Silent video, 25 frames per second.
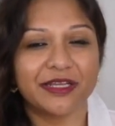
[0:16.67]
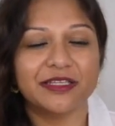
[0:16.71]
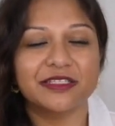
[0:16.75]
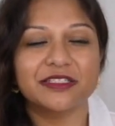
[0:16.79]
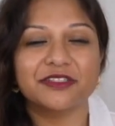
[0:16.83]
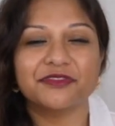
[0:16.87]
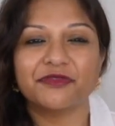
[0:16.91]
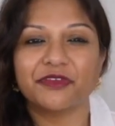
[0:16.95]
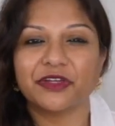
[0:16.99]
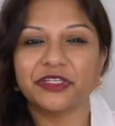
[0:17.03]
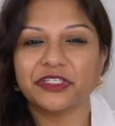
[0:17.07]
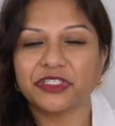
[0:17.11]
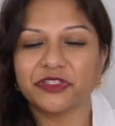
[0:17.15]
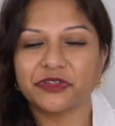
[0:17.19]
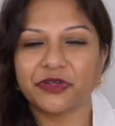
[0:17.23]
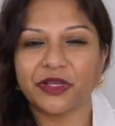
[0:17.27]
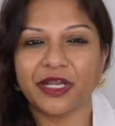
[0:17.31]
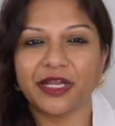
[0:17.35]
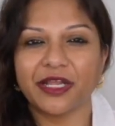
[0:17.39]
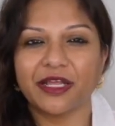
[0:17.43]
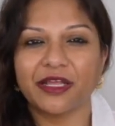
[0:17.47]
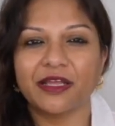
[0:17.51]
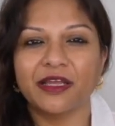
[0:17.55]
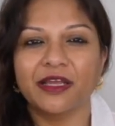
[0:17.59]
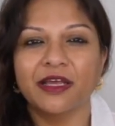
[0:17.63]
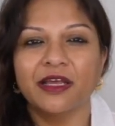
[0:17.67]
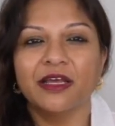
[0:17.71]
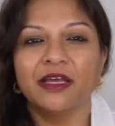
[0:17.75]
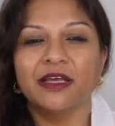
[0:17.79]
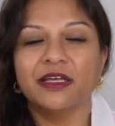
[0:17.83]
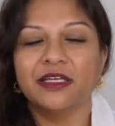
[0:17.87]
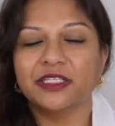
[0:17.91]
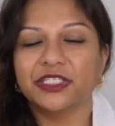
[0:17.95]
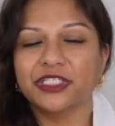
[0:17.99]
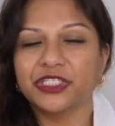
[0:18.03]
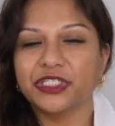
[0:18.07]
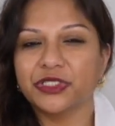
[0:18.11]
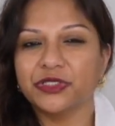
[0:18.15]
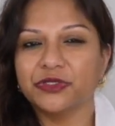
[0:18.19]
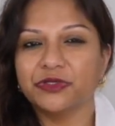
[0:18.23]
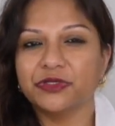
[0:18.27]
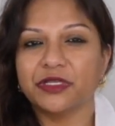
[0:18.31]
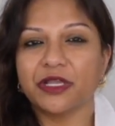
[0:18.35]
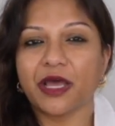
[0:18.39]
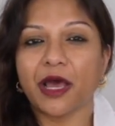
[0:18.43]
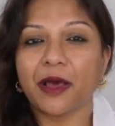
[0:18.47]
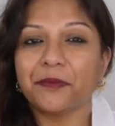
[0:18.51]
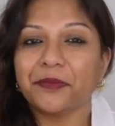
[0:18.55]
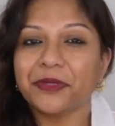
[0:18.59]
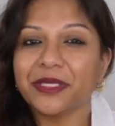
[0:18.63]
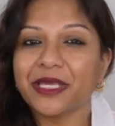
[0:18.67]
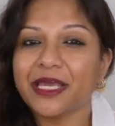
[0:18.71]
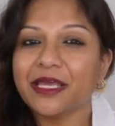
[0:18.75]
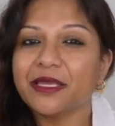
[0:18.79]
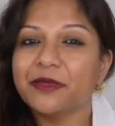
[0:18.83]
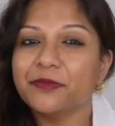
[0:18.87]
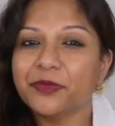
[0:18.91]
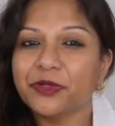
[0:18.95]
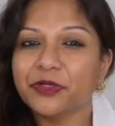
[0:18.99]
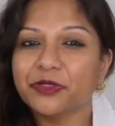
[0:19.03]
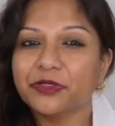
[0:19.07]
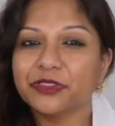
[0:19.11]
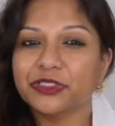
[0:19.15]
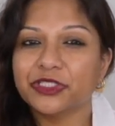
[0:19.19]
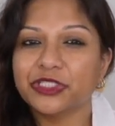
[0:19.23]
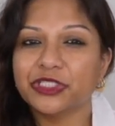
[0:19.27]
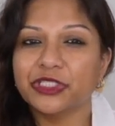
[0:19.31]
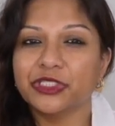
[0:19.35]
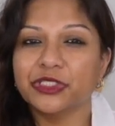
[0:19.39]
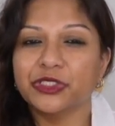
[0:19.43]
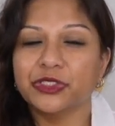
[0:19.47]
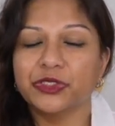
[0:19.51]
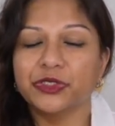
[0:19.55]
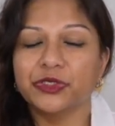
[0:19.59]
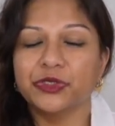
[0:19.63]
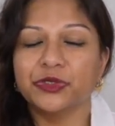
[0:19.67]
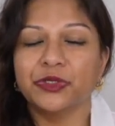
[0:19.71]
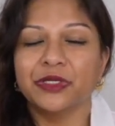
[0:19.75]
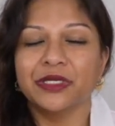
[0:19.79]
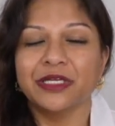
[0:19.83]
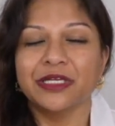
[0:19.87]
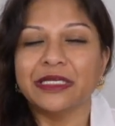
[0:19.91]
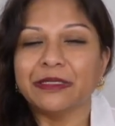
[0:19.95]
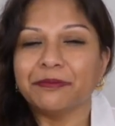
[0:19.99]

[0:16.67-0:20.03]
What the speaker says: It's frustrating to not be able to